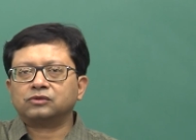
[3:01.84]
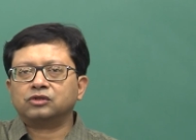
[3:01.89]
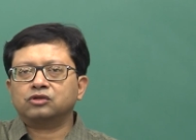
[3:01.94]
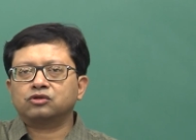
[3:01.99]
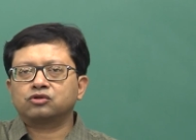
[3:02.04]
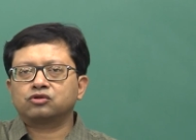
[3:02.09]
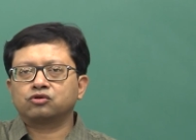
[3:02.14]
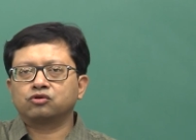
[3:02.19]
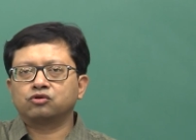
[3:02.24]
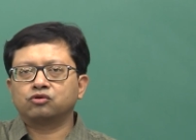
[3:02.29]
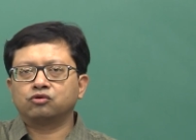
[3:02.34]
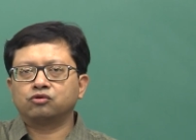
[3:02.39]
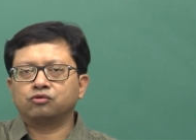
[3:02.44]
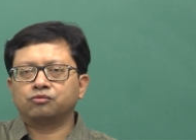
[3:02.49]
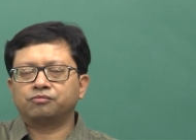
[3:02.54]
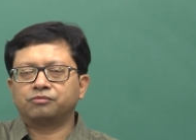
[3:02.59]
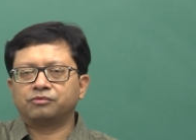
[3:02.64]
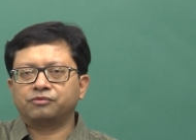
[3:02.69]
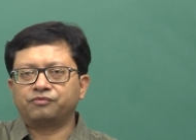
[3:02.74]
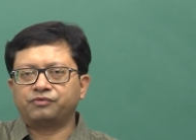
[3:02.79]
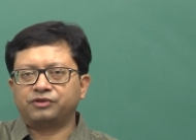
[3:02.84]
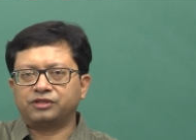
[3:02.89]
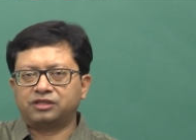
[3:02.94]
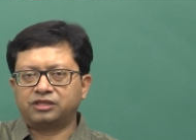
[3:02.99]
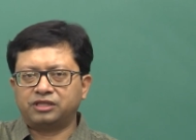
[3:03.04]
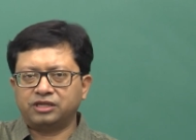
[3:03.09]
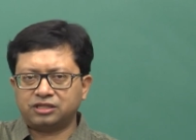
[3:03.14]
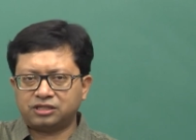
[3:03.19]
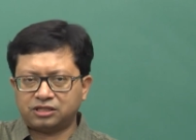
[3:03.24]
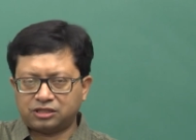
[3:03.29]
So, with
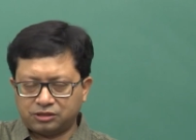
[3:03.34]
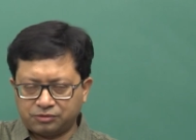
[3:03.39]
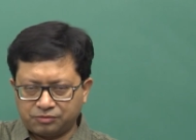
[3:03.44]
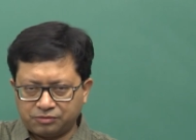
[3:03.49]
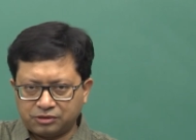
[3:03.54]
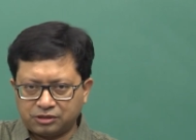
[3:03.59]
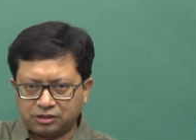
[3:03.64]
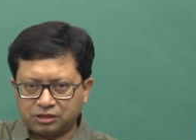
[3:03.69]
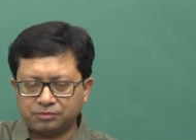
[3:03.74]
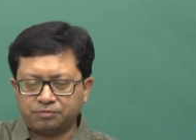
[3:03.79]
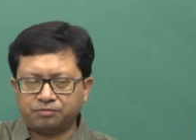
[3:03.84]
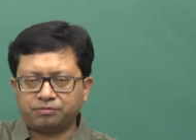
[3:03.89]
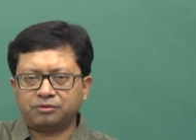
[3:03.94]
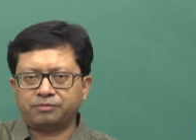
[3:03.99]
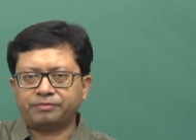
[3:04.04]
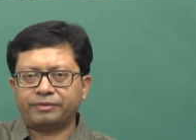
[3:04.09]
this simple